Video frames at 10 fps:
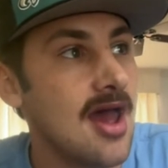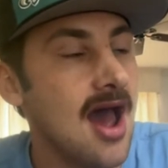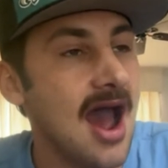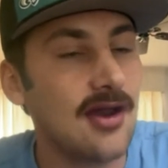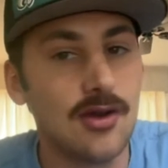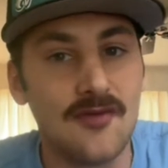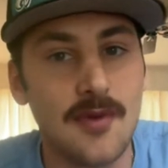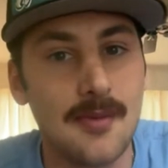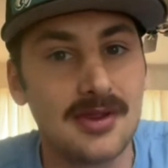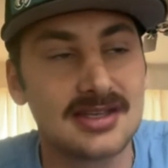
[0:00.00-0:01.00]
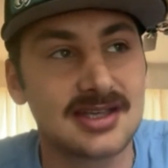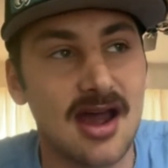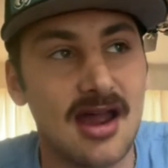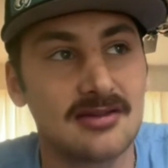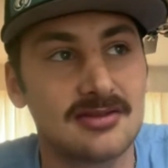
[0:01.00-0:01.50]
I don't know if you remember this
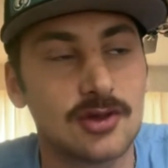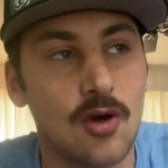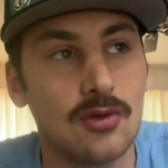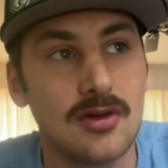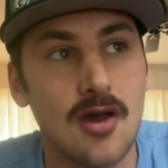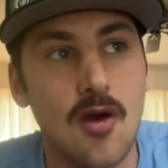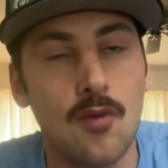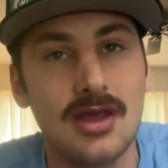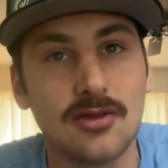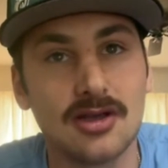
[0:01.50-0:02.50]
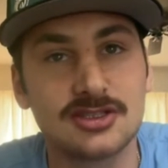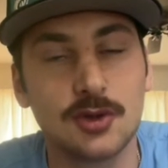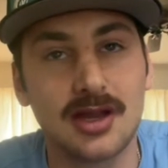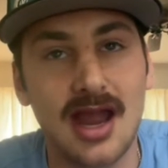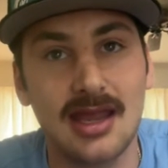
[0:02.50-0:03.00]
guy, Dalton. We lost to a
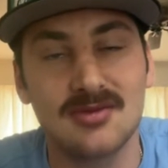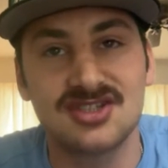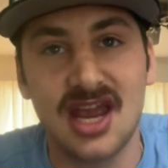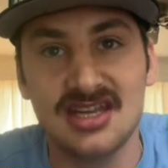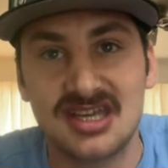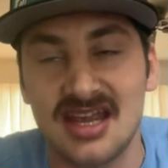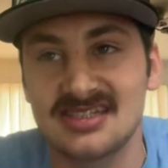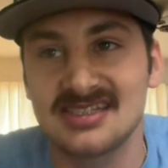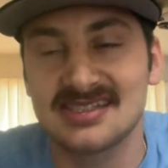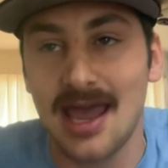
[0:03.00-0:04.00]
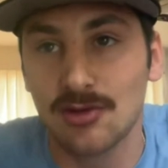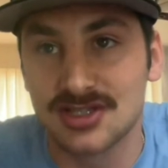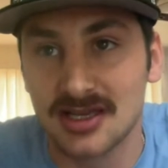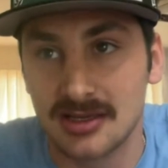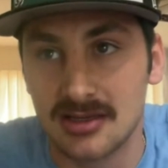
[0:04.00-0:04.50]
guy named J.J.
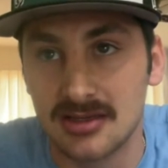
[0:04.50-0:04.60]
Skelton.